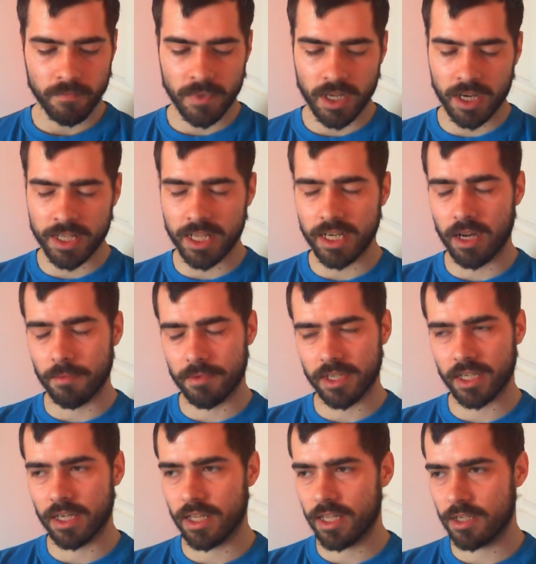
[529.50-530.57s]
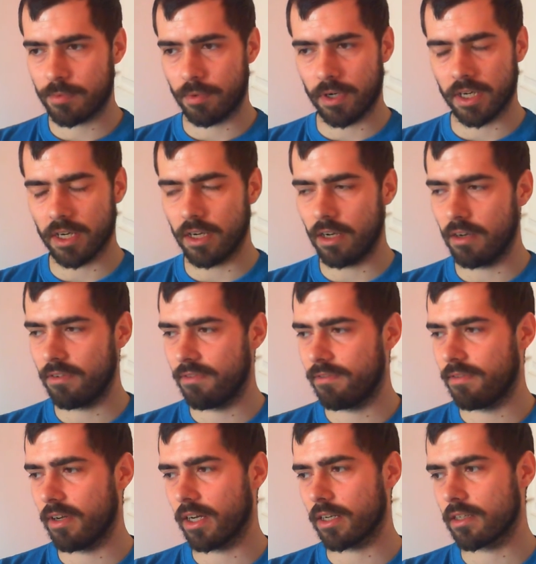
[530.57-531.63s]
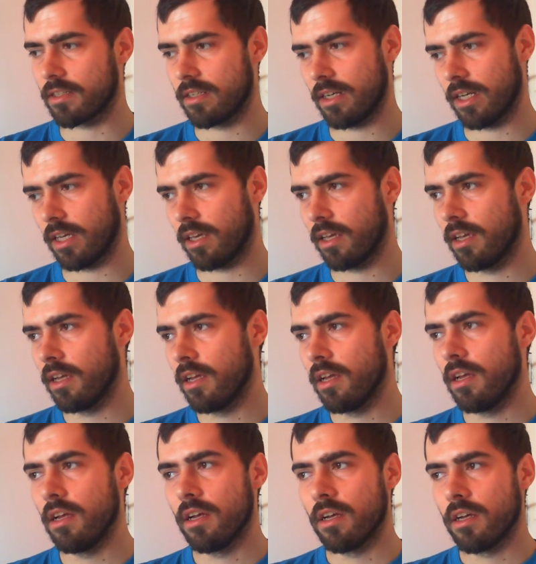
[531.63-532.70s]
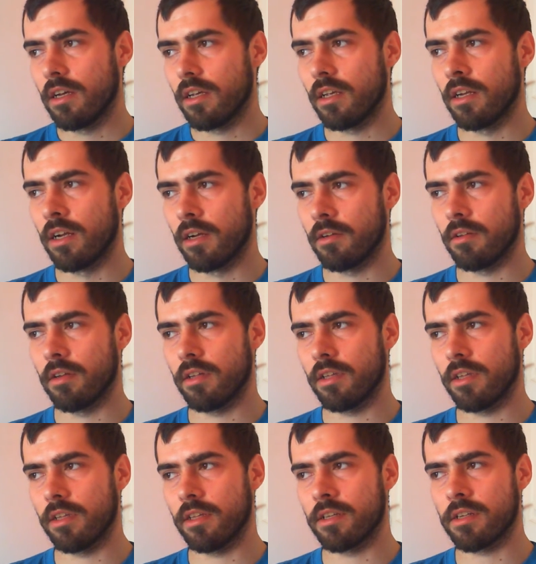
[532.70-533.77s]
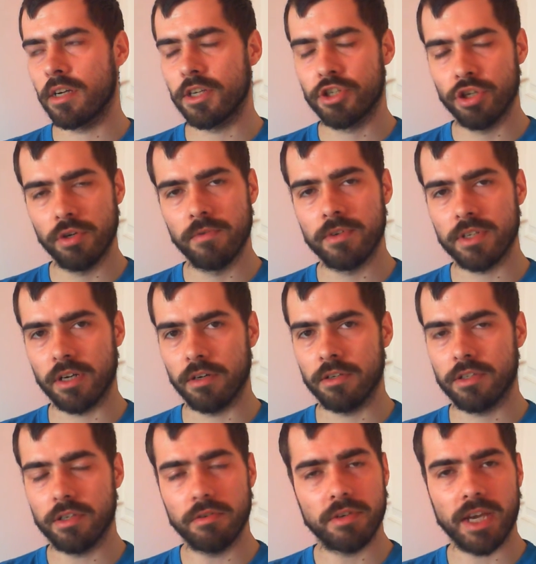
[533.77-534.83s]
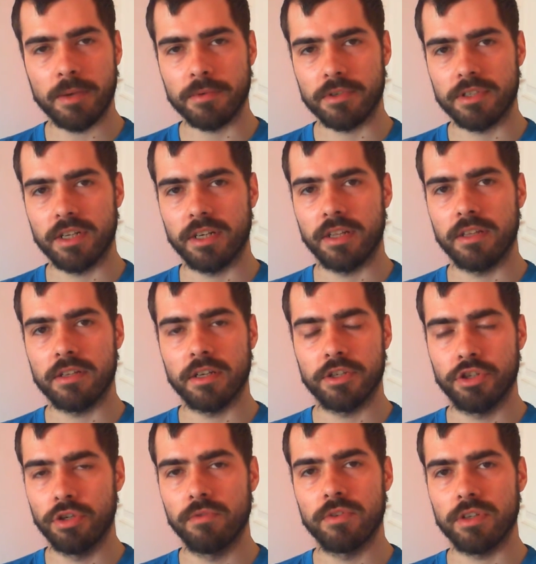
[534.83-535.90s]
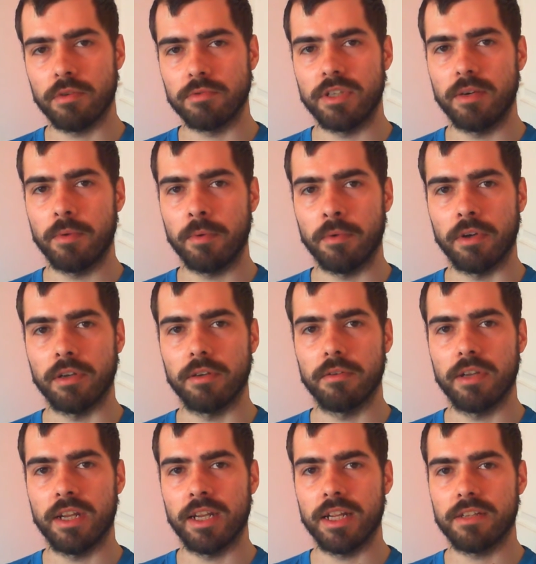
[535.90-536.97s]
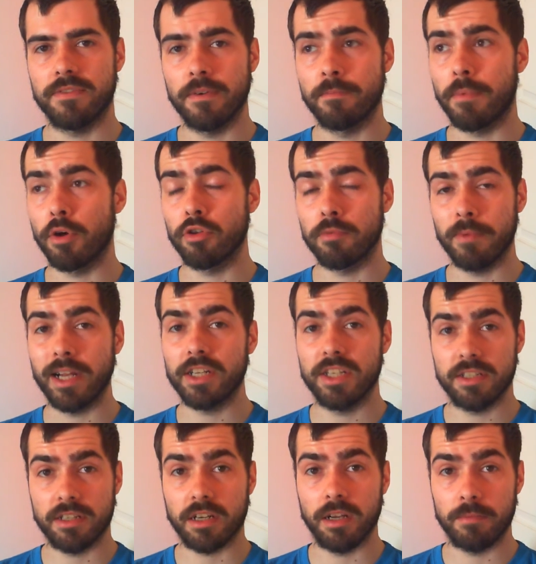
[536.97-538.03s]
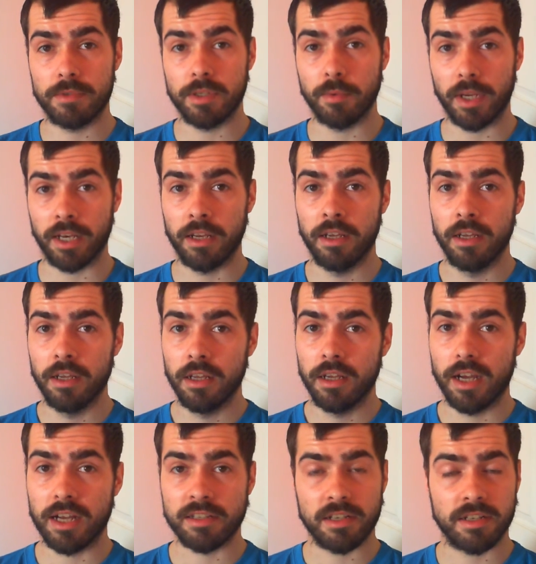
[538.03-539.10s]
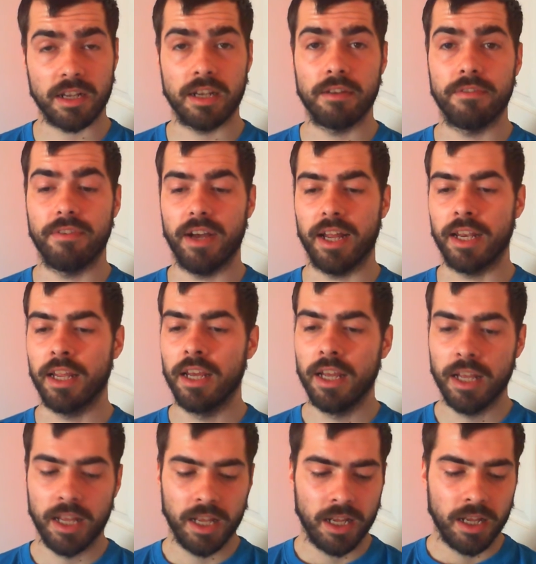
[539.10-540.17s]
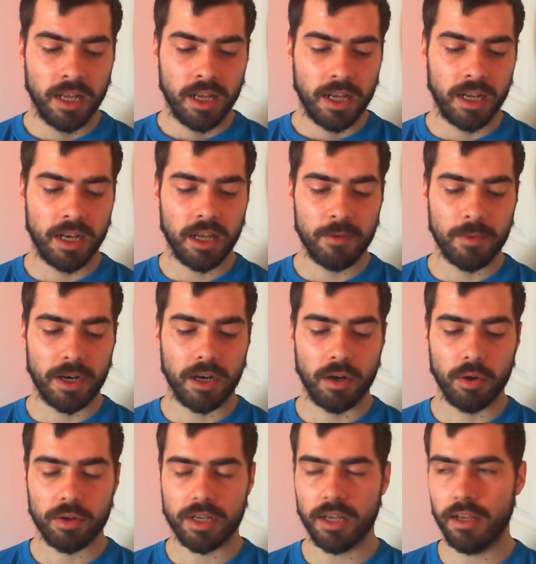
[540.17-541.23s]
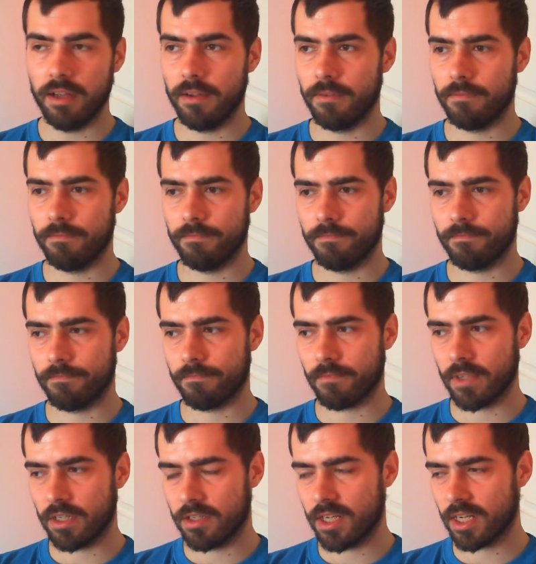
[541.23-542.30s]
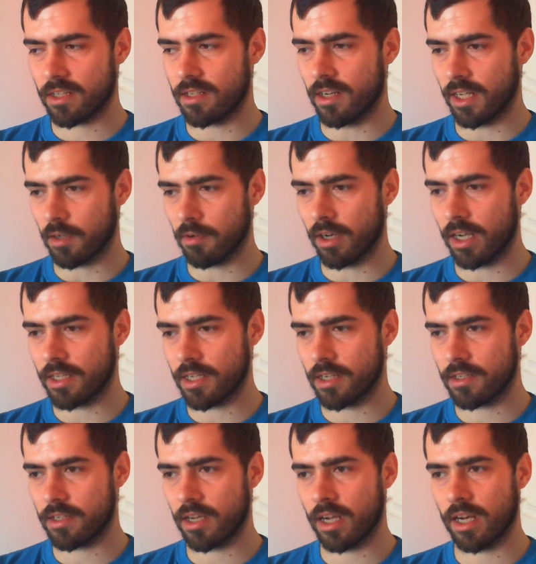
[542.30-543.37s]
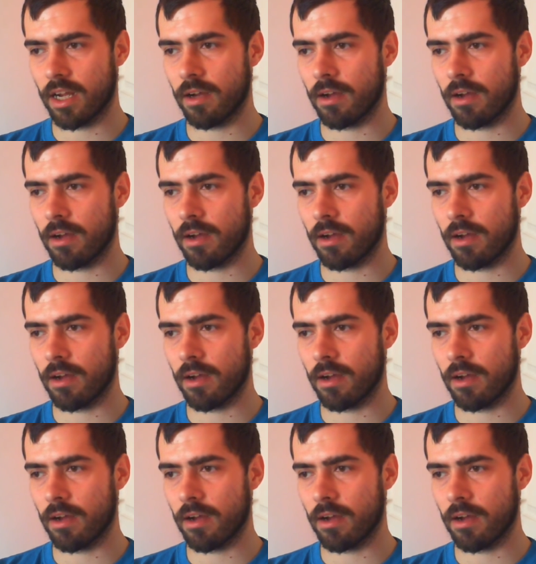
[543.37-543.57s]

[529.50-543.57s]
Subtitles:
then I'm thinking at this point, fuck's sake. There's only 2 games on Sunday. There's only 2 results that we want, and that's for both Manchester clubs to win. As a Sunderland fan, and lo and behold, Sigurdsson equalises, and